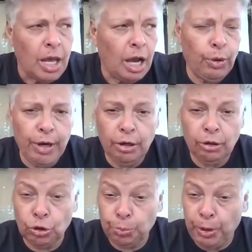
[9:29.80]
Aquarian
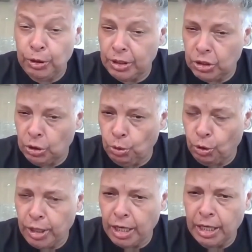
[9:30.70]
Conspiracy. She
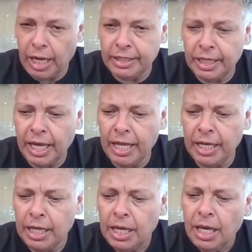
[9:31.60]
wrote it in
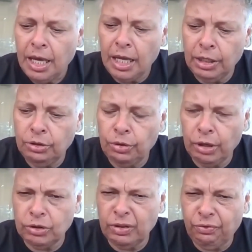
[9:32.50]
1980. And in
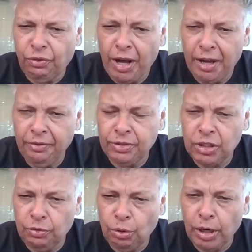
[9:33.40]
2005,
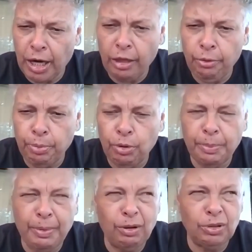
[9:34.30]
she wrote another book
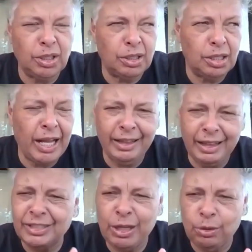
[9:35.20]
about the
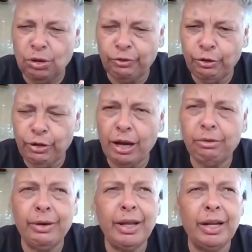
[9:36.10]
sequel for the
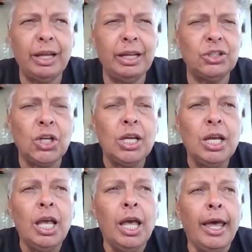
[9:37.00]
Aquarian Age.
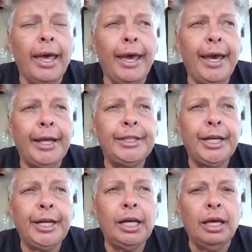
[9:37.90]
And
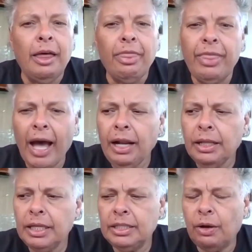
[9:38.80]
that
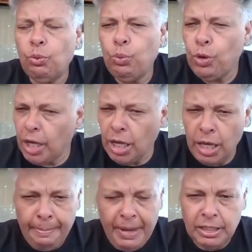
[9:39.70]
is a
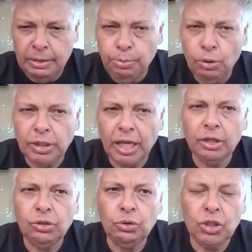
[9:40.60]
really amazing book that I
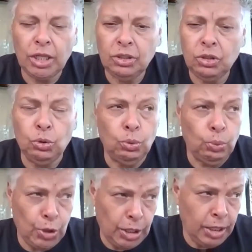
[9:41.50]
suggest you
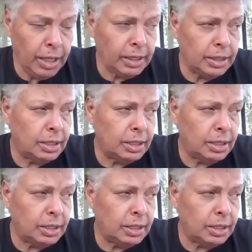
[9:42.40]
read it,